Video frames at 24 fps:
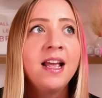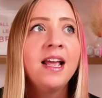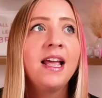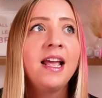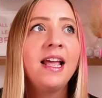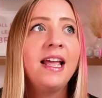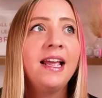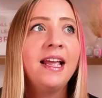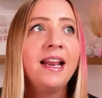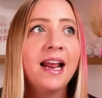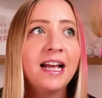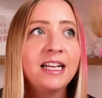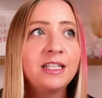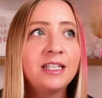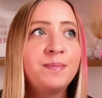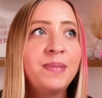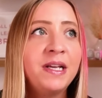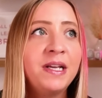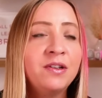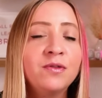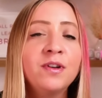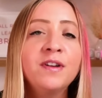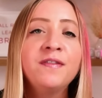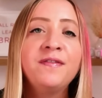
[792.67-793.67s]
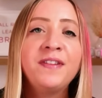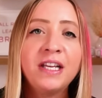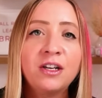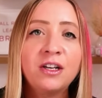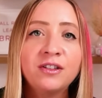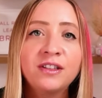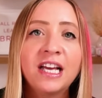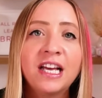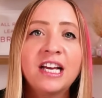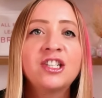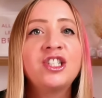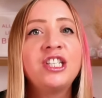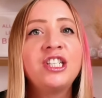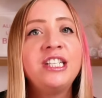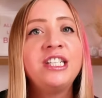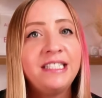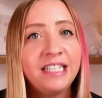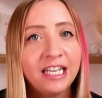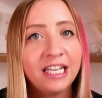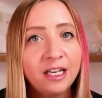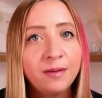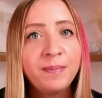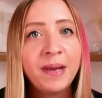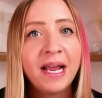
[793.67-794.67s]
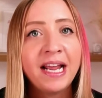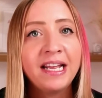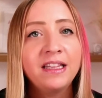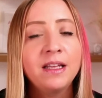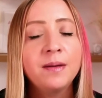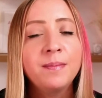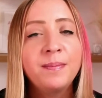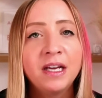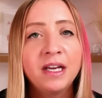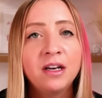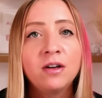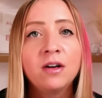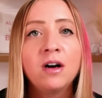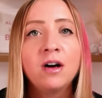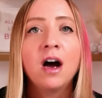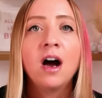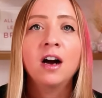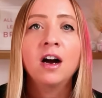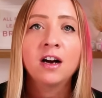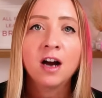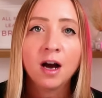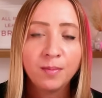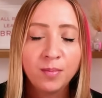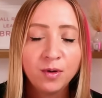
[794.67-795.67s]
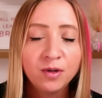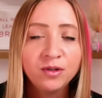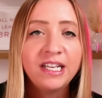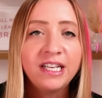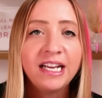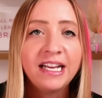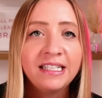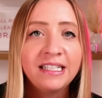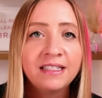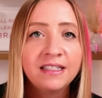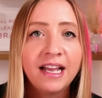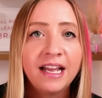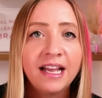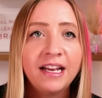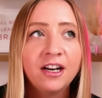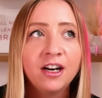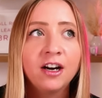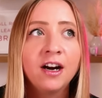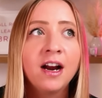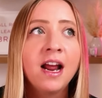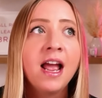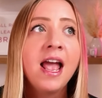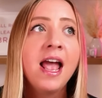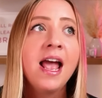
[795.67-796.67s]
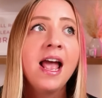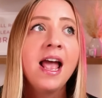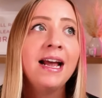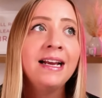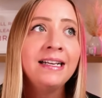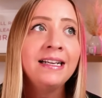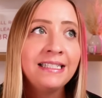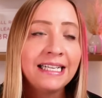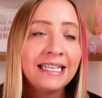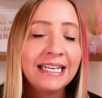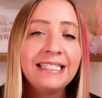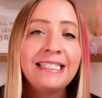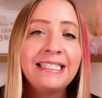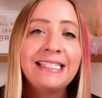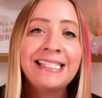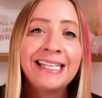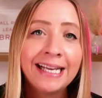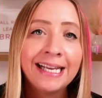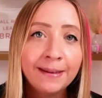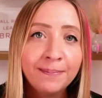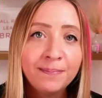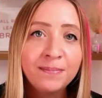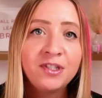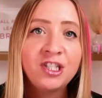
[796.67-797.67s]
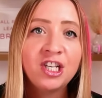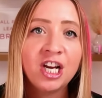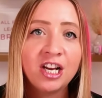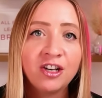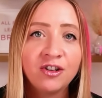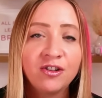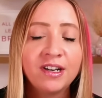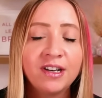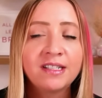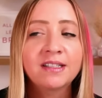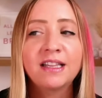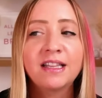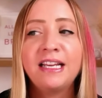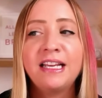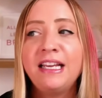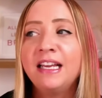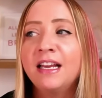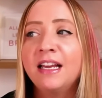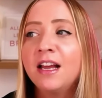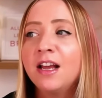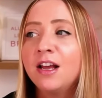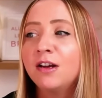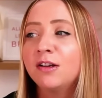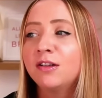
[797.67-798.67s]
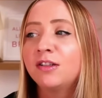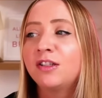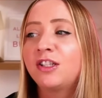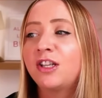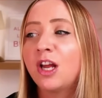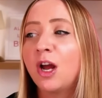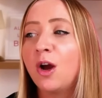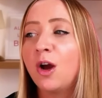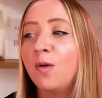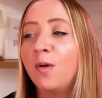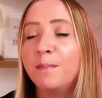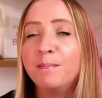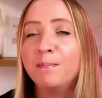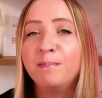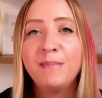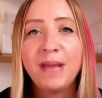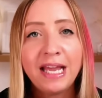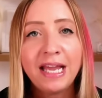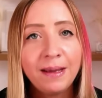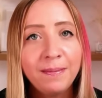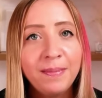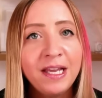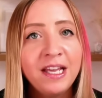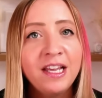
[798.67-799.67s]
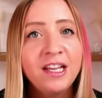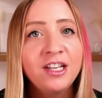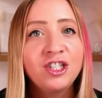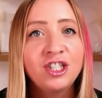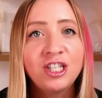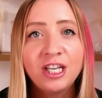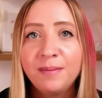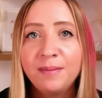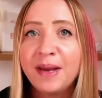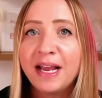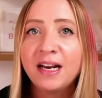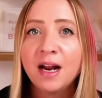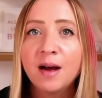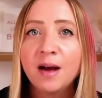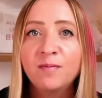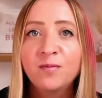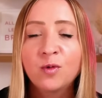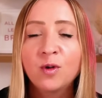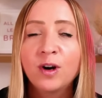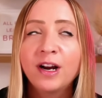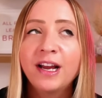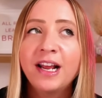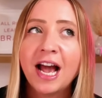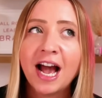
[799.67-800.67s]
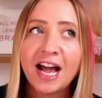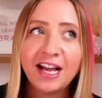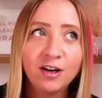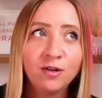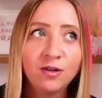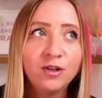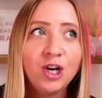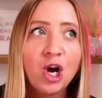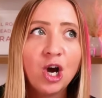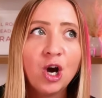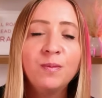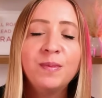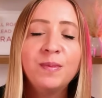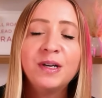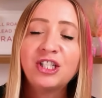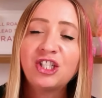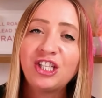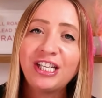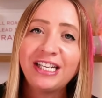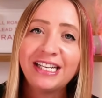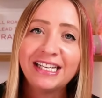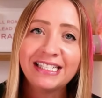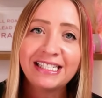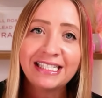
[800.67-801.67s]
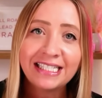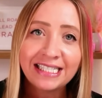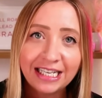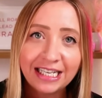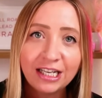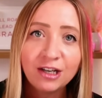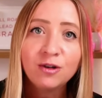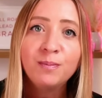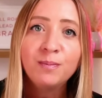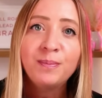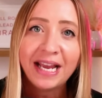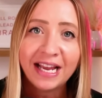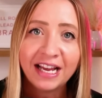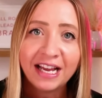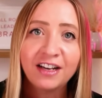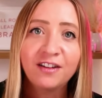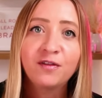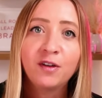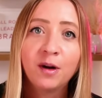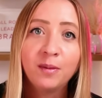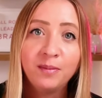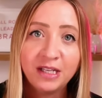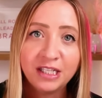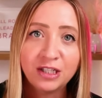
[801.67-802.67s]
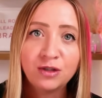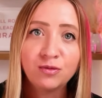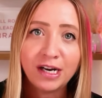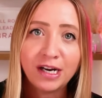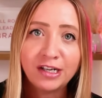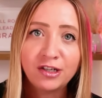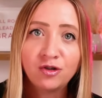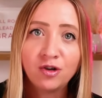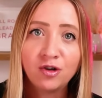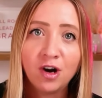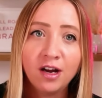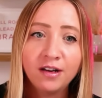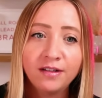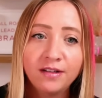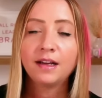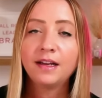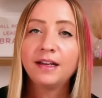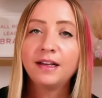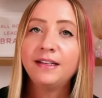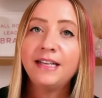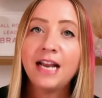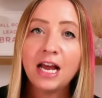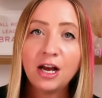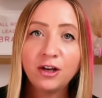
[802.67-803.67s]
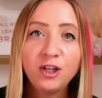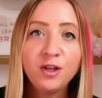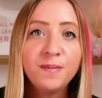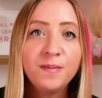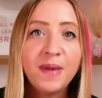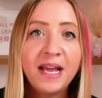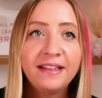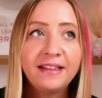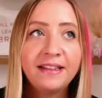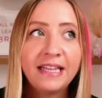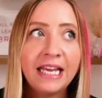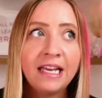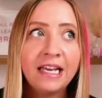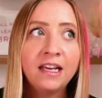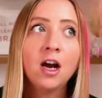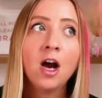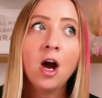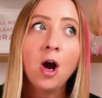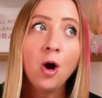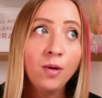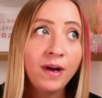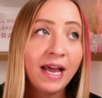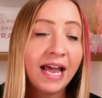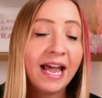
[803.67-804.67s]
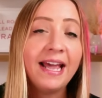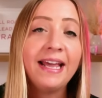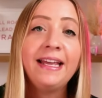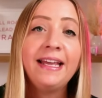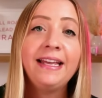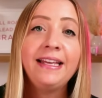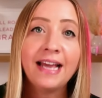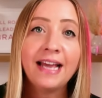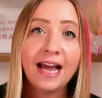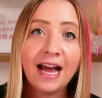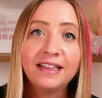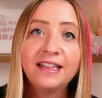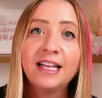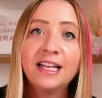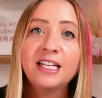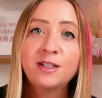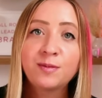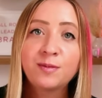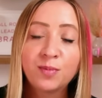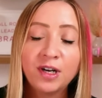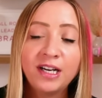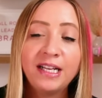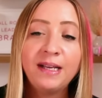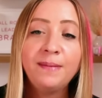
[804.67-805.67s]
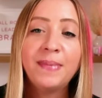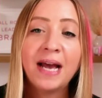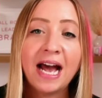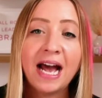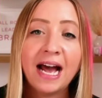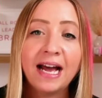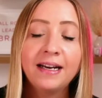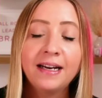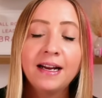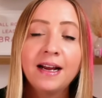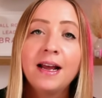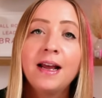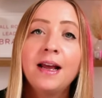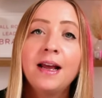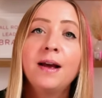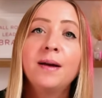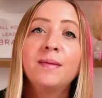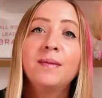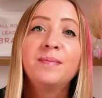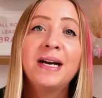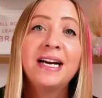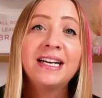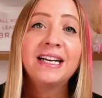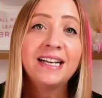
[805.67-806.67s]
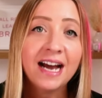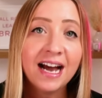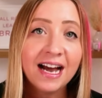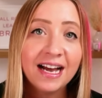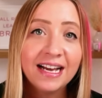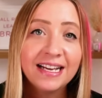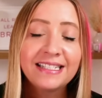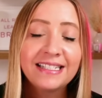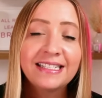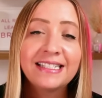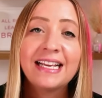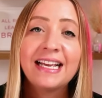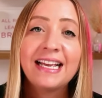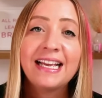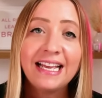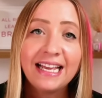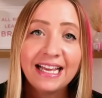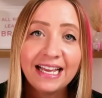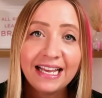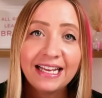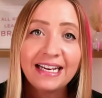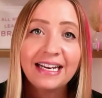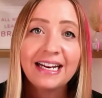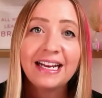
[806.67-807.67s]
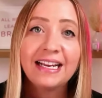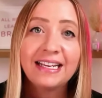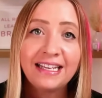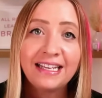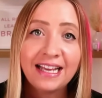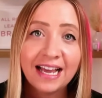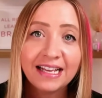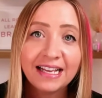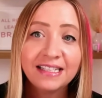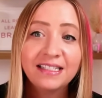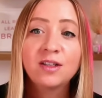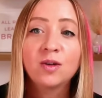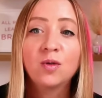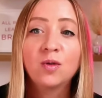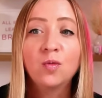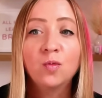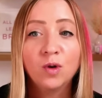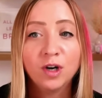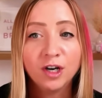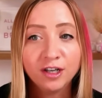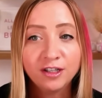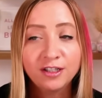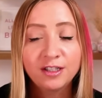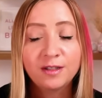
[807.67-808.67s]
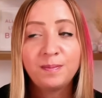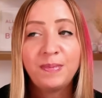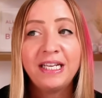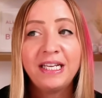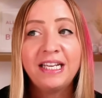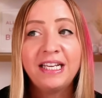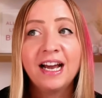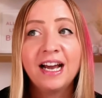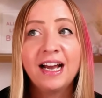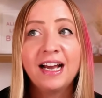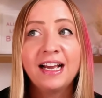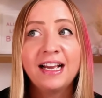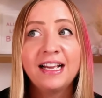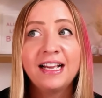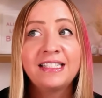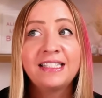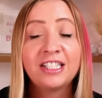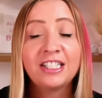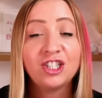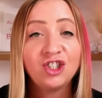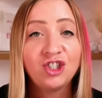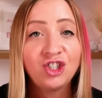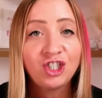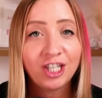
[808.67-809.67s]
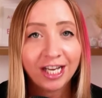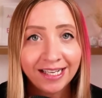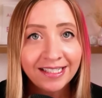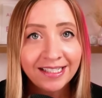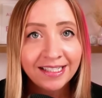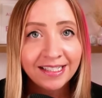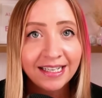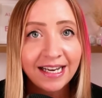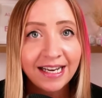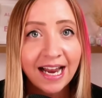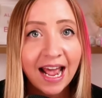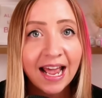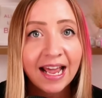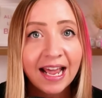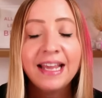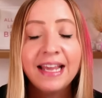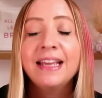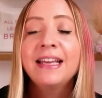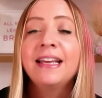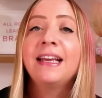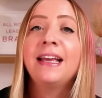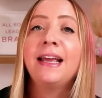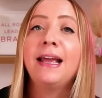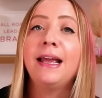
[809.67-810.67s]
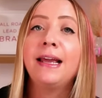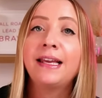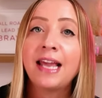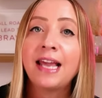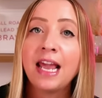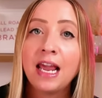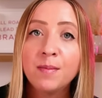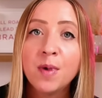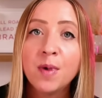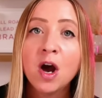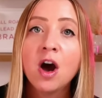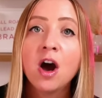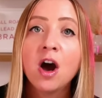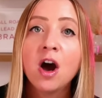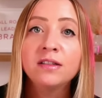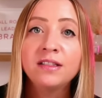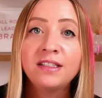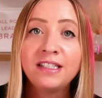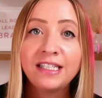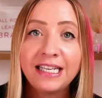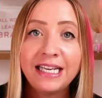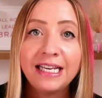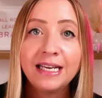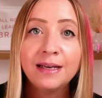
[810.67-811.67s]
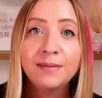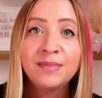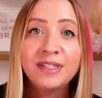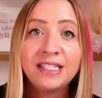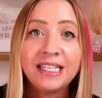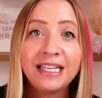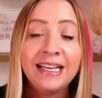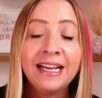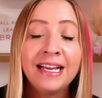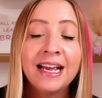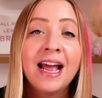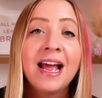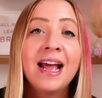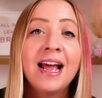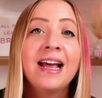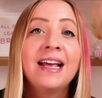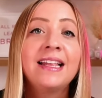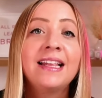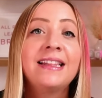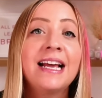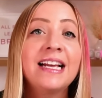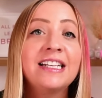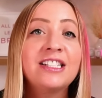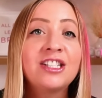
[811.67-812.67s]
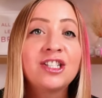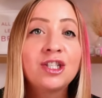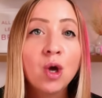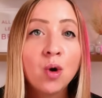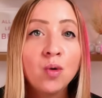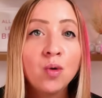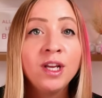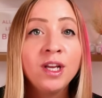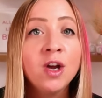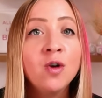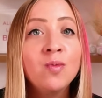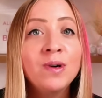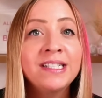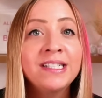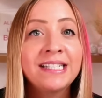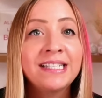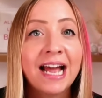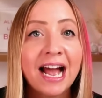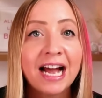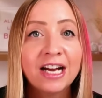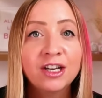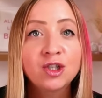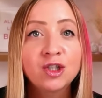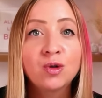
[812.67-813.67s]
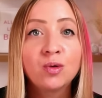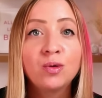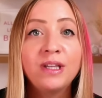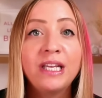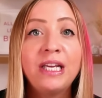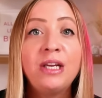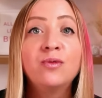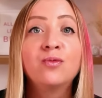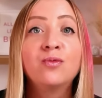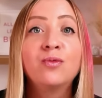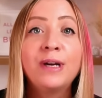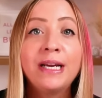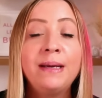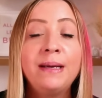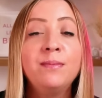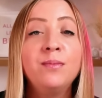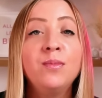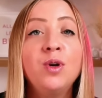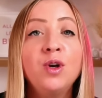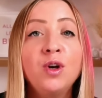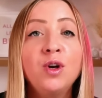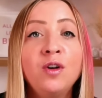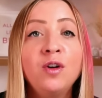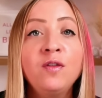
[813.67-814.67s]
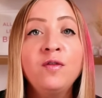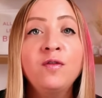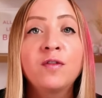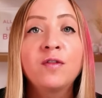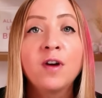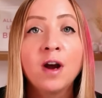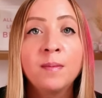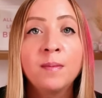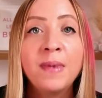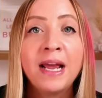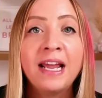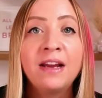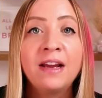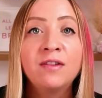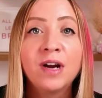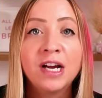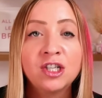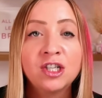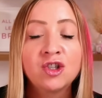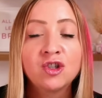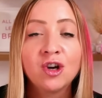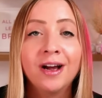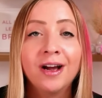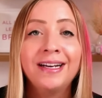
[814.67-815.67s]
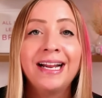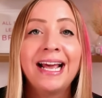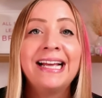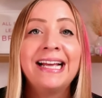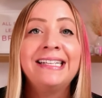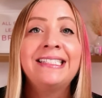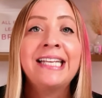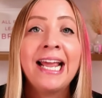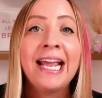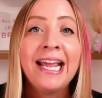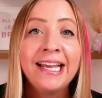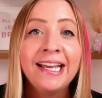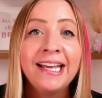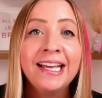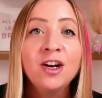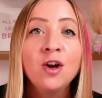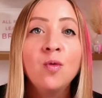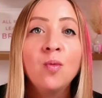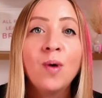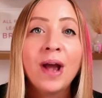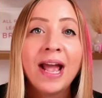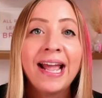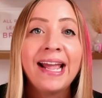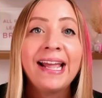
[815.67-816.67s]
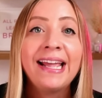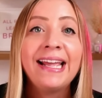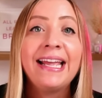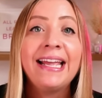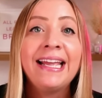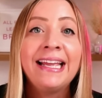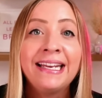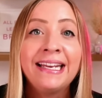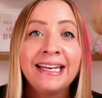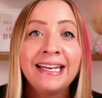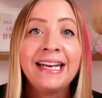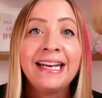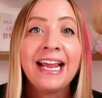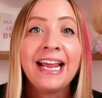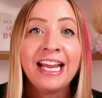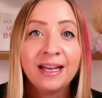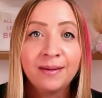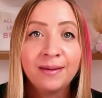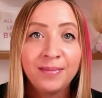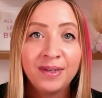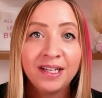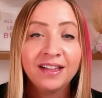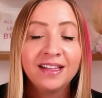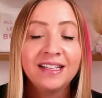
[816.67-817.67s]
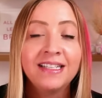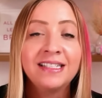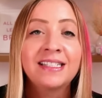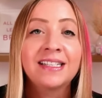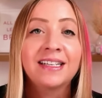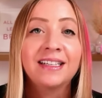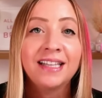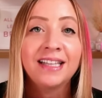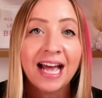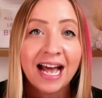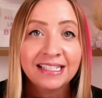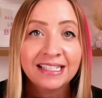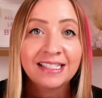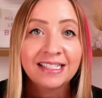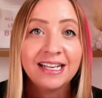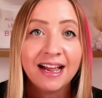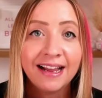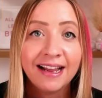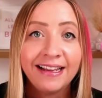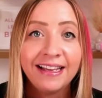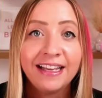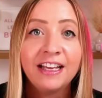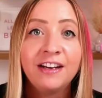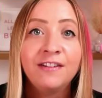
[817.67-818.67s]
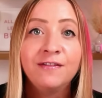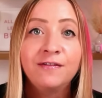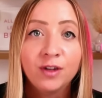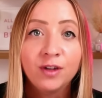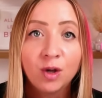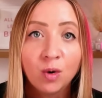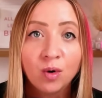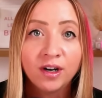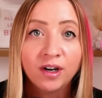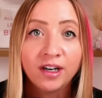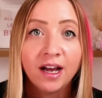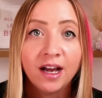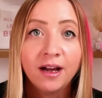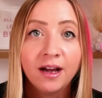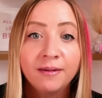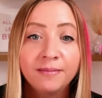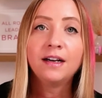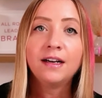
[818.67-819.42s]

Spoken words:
It has been revealed that she did pay the bill a couple days later and did tip generously. So maybe she made up for it. I don't know, but she is still banned from this restaurant. Now you may think, okay, yeah, that's pretty bad. But guys, it gets worse because just today it came out on TMZ that Sonja was actually removed from a restaurant and taken away in an ambulance last night in Florida.